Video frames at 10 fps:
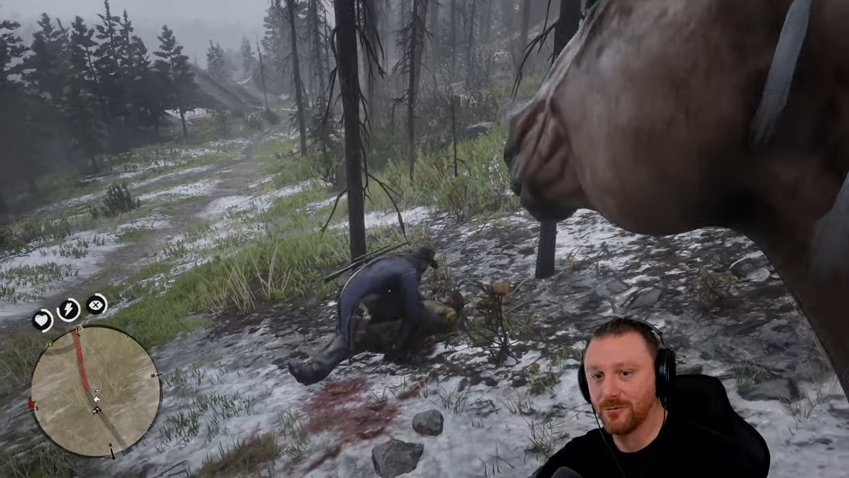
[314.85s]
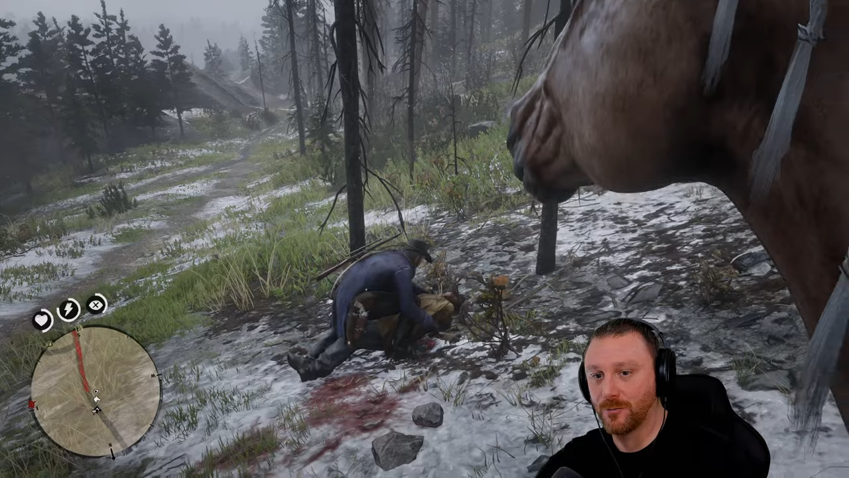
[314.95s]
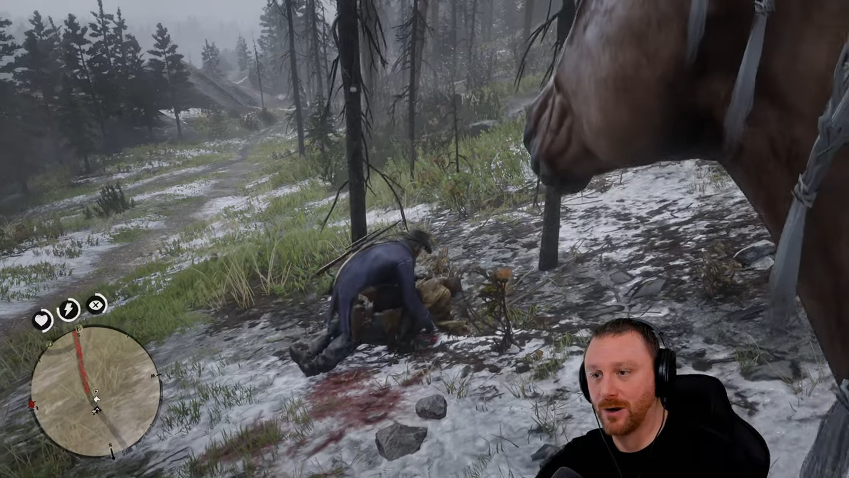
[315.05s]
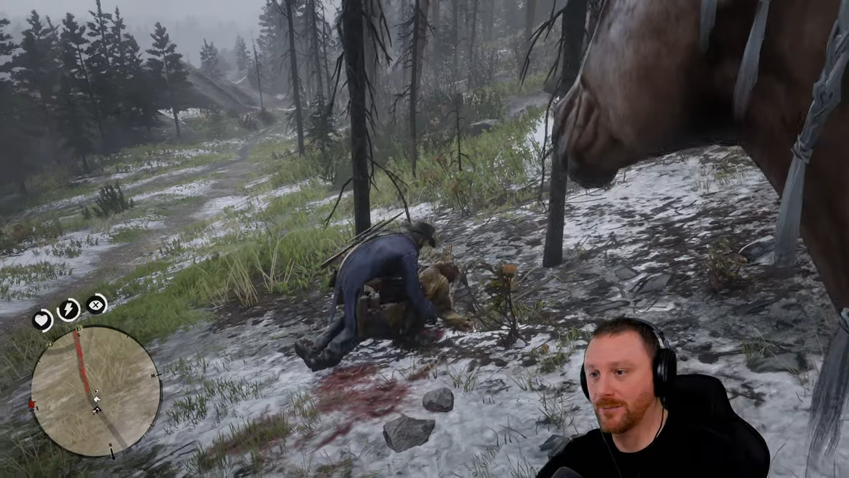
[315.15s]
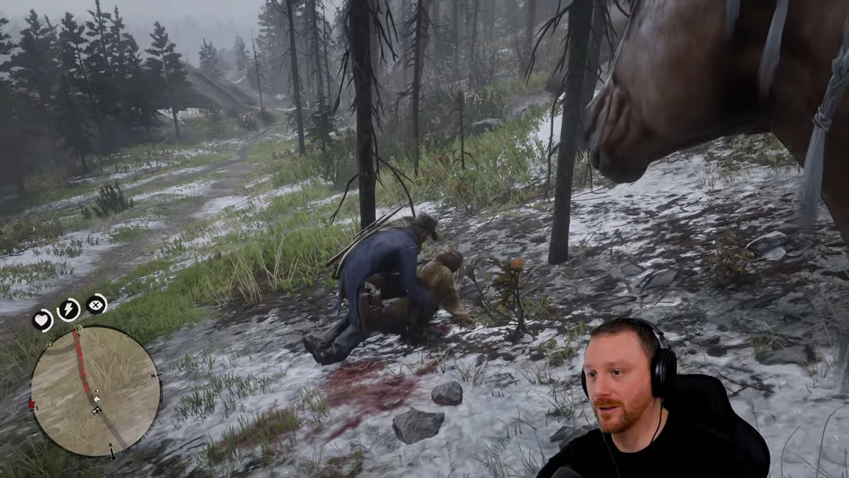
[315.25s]

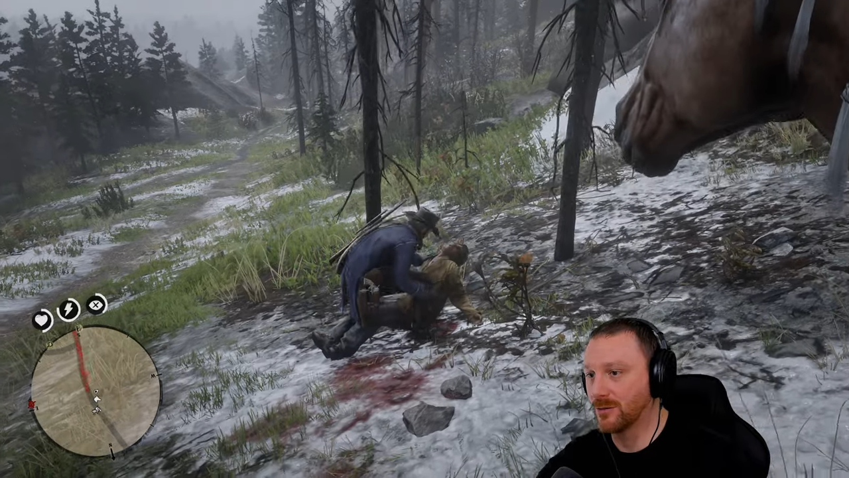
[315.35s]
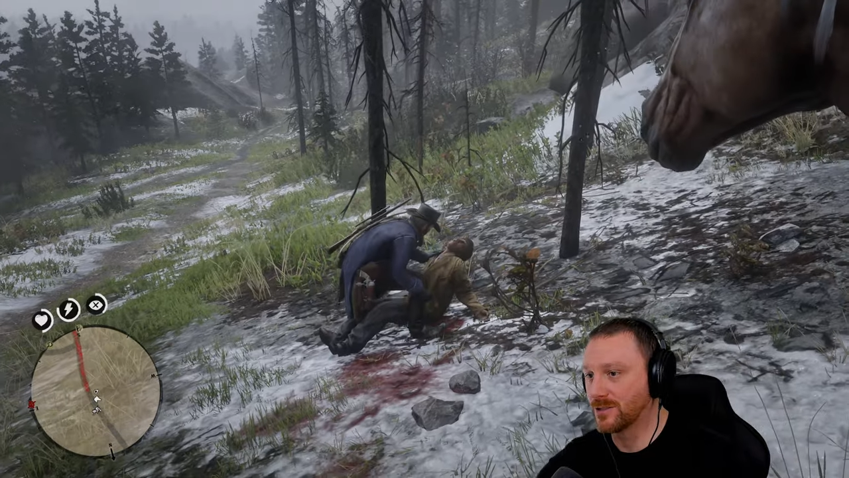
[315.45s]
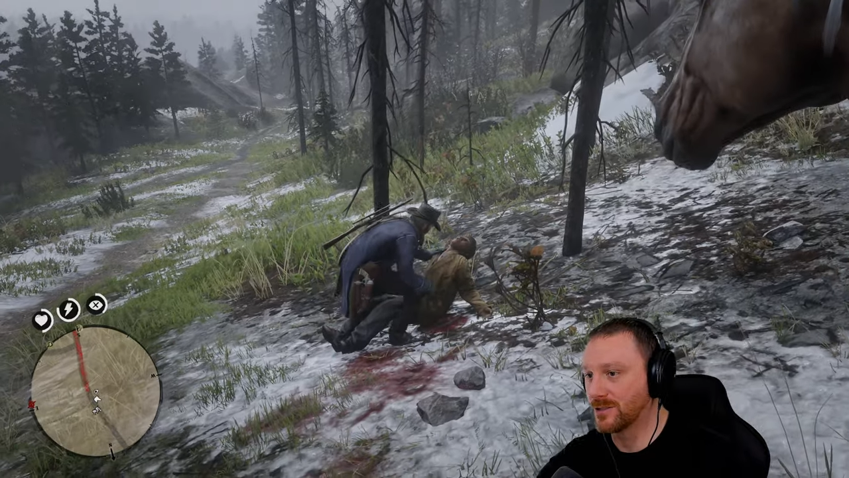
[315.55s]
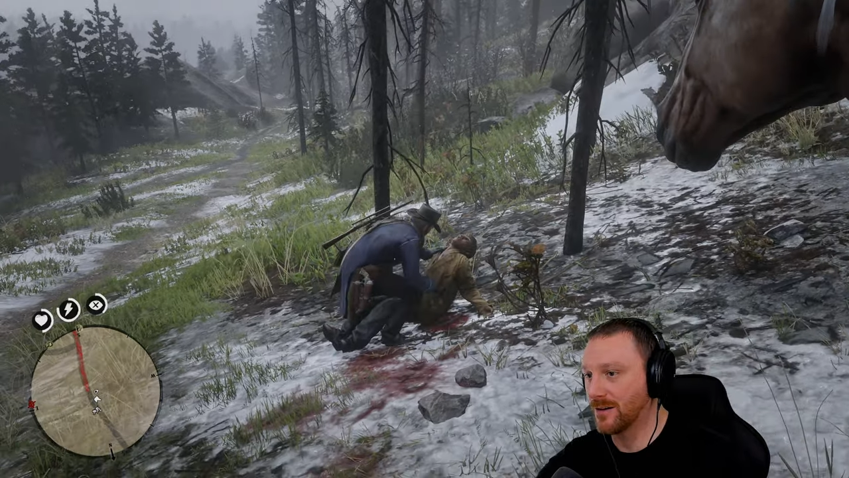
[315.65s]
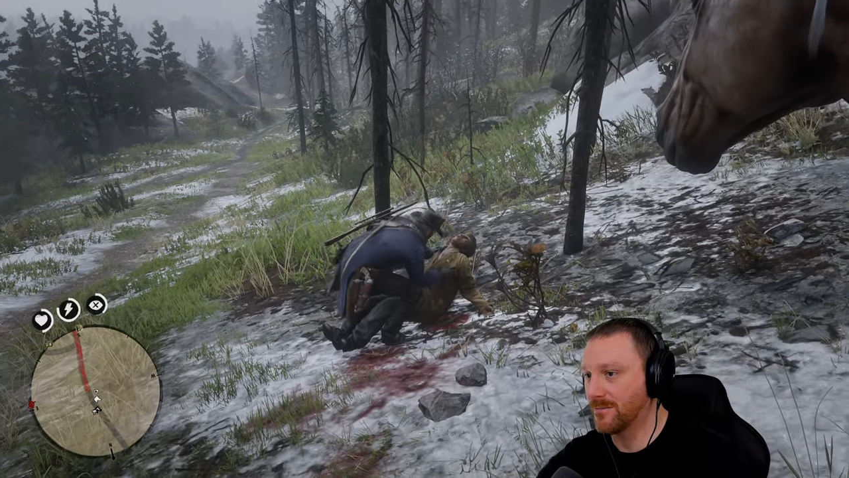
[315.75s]
We'll probably
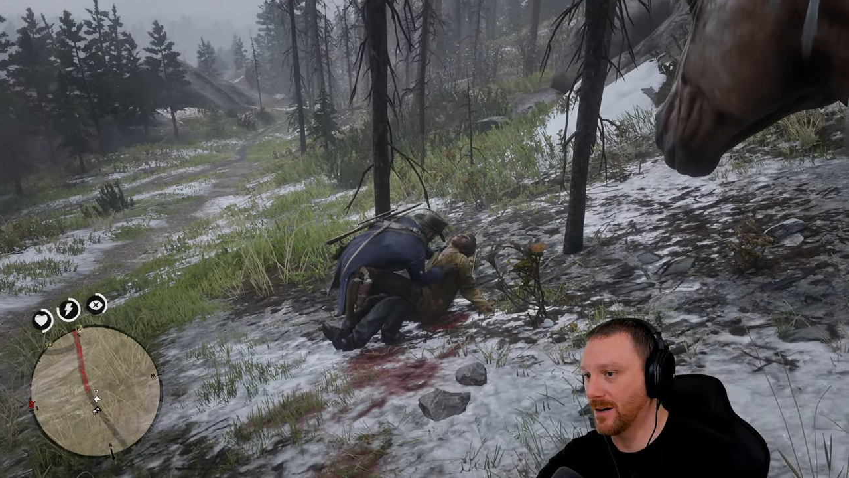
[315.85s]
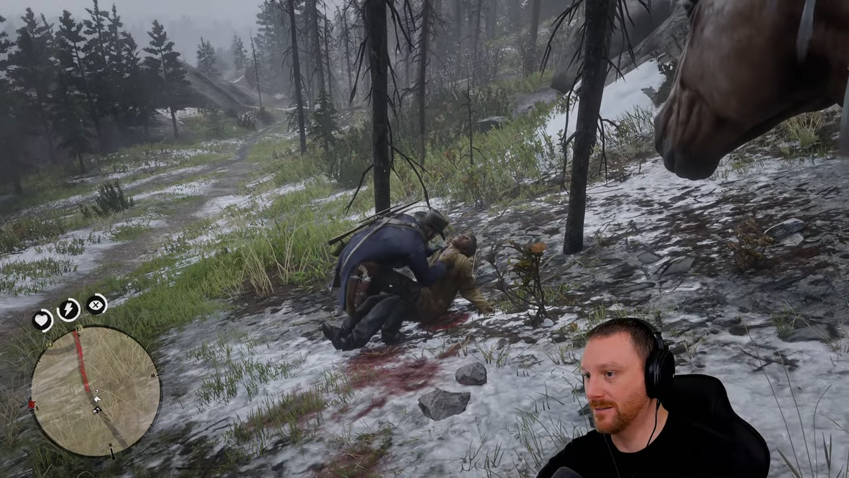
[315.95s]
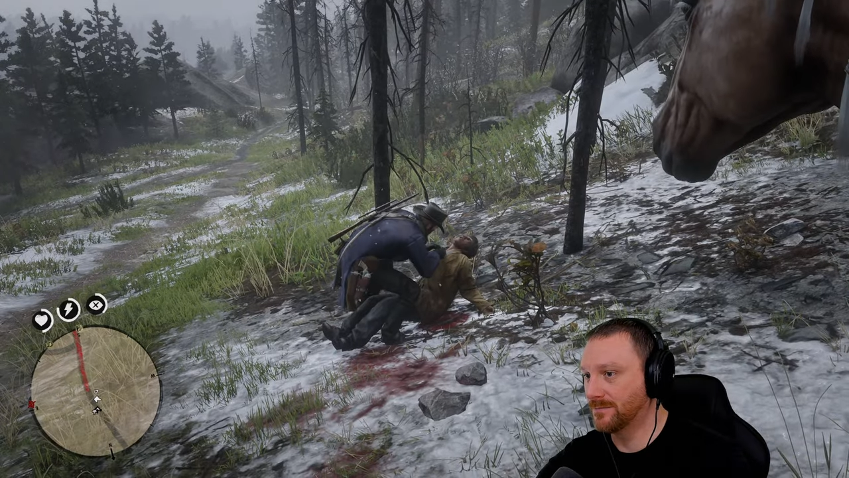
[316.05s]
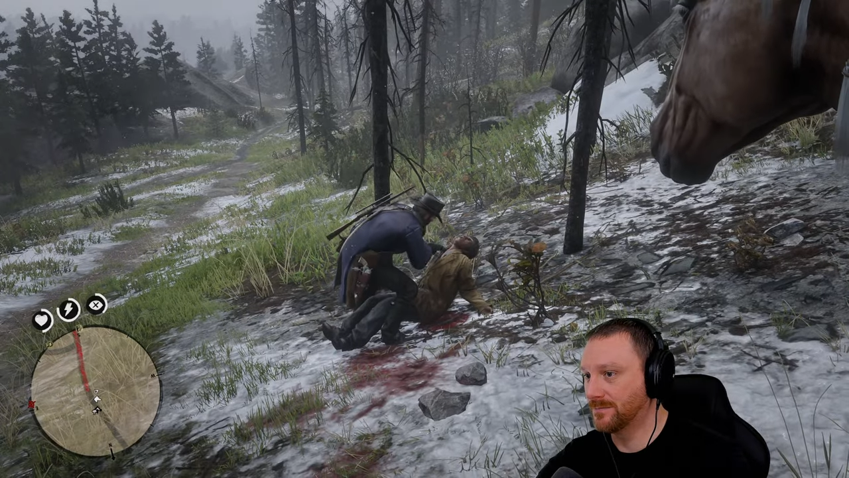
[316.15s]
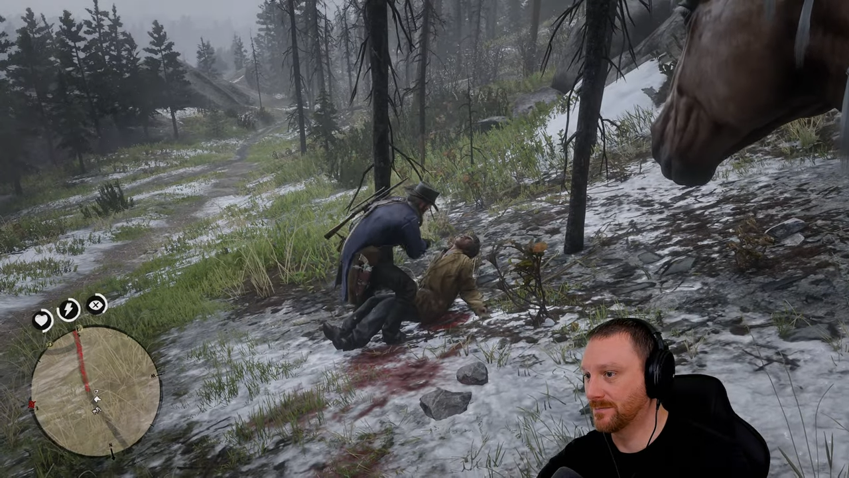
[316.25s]
lose something,
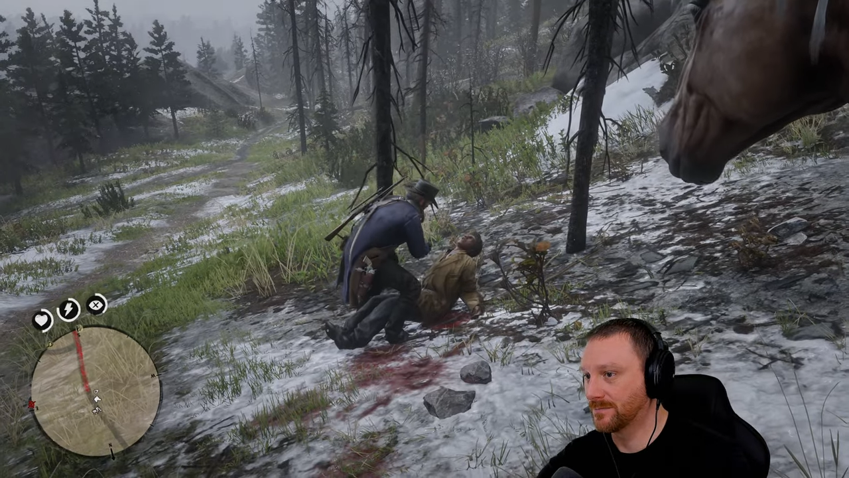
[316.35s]
but...